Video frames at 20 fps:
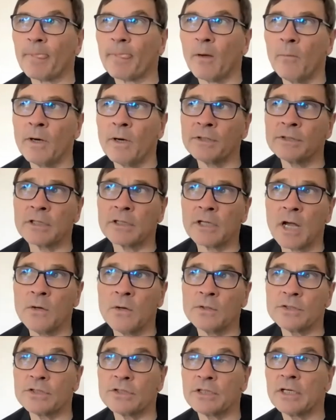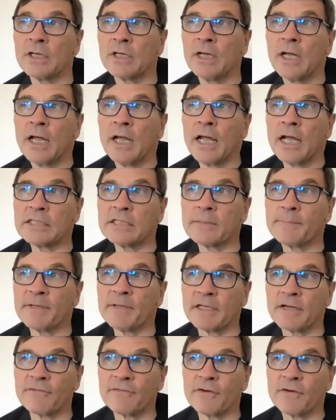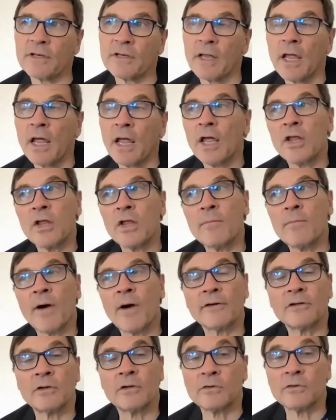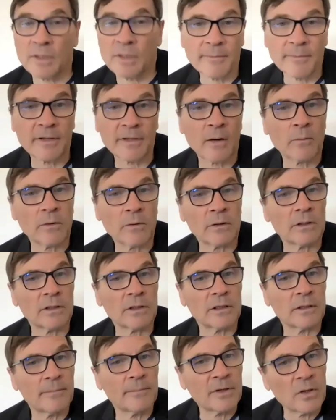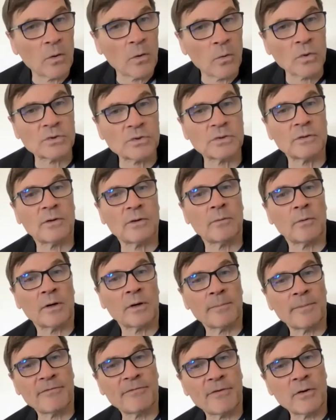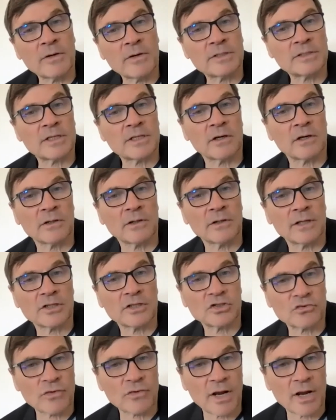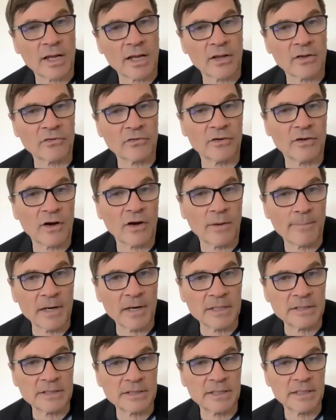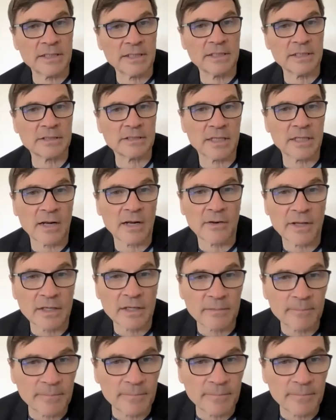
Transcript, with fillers: whereas a coach it's a bit different you might have to do some of that work, but you also want to be focusing on their strengths and their abilities and how they can.